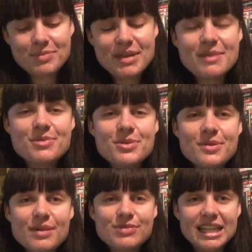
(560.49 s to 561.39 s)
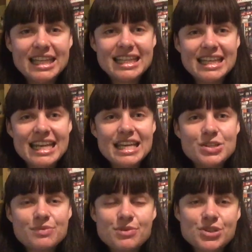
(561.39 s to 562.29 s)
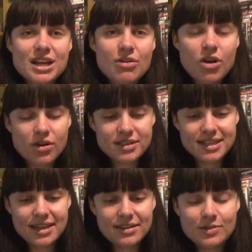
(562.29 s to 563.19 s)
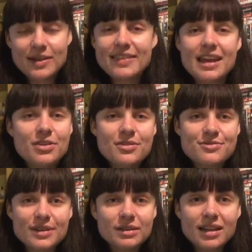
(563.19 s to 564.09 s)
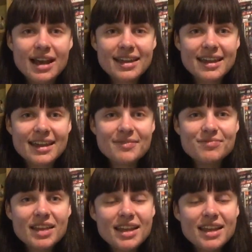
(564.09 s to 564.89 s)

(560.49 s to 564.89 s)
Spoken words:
people feeling the need to push out content when they don't feel like it,